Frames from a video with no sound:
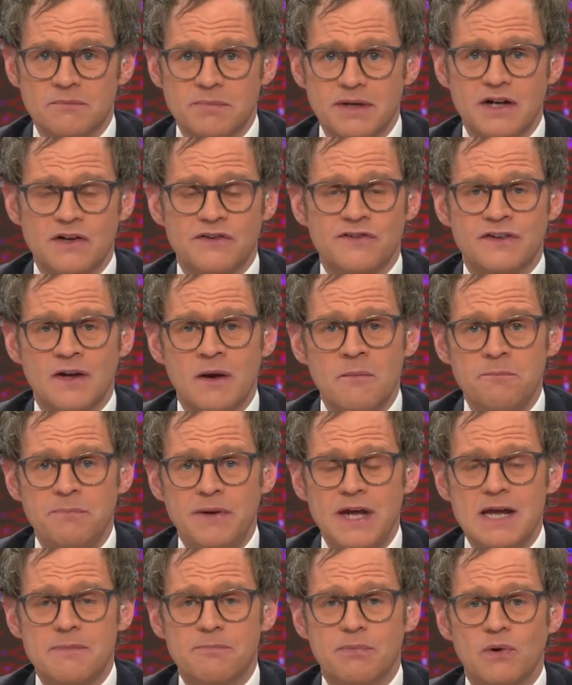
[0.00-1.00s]
because
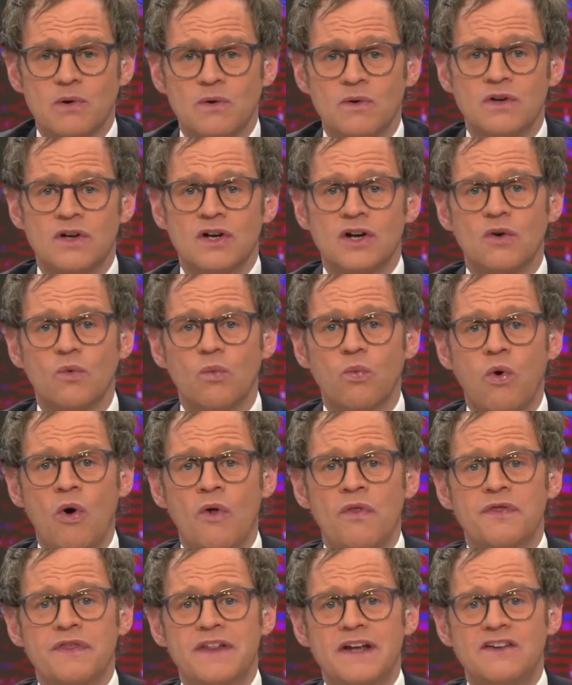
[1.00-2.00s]
some people
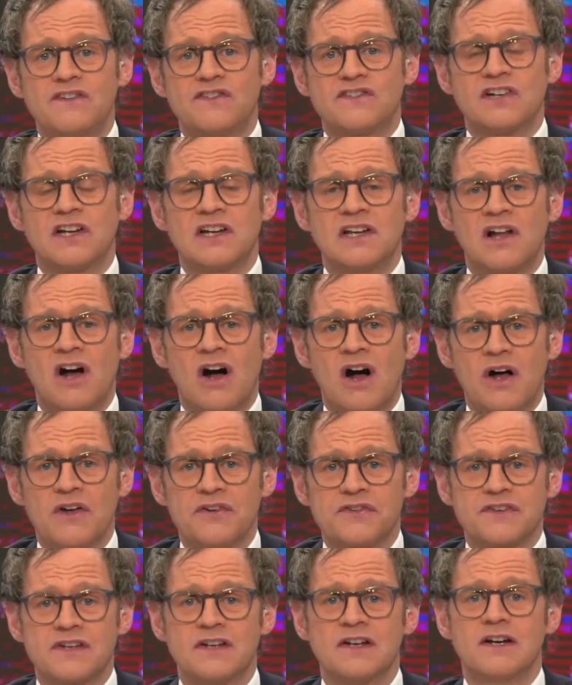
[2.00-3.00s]
want this to
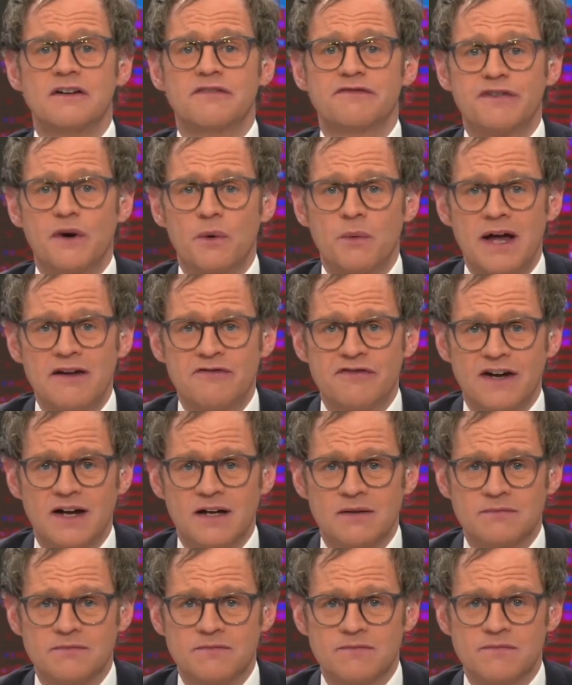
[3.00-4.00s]
last
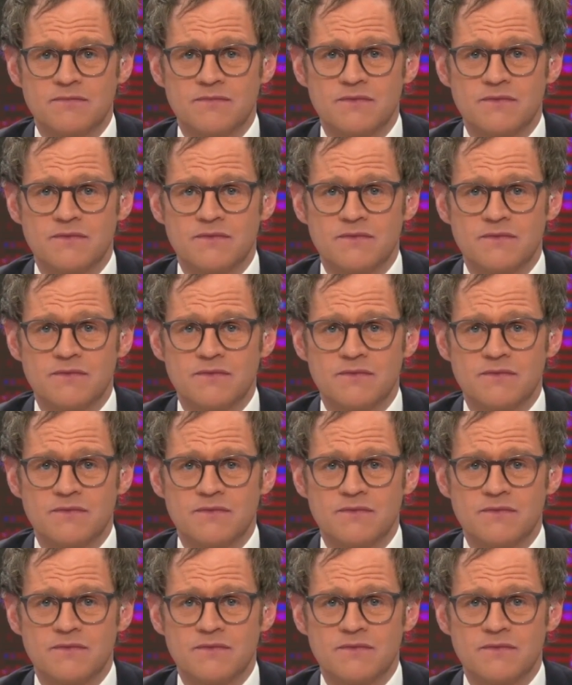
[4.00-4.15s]
forever.